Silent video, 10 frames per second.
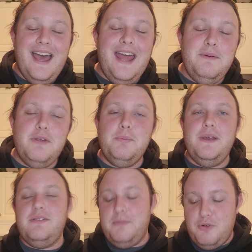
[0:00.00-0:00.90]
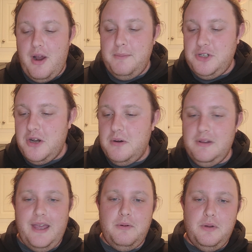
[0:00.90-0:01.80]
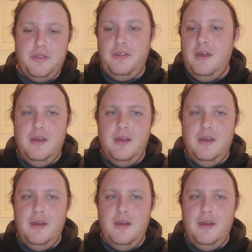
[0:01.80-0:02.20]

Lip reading: Anyways, please subscribe, share, like with